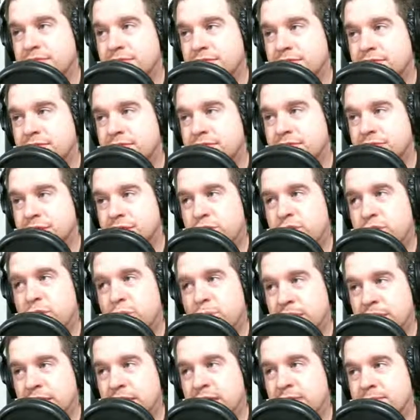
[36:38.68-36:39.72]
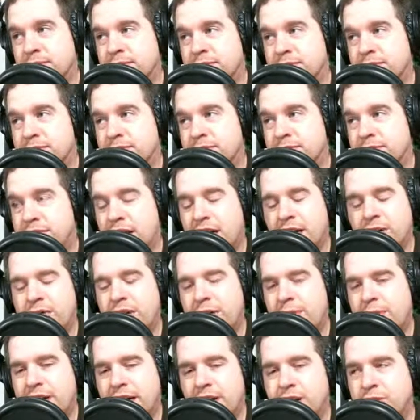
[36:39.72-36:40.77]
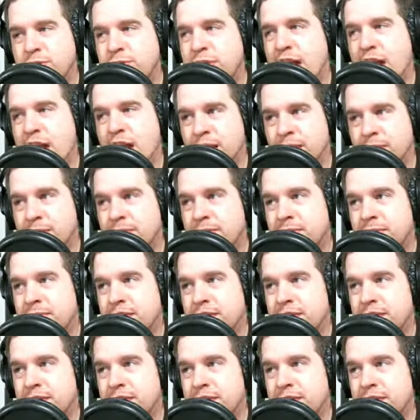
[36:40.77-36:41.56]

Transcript: Super dumb. I don't want to make a new game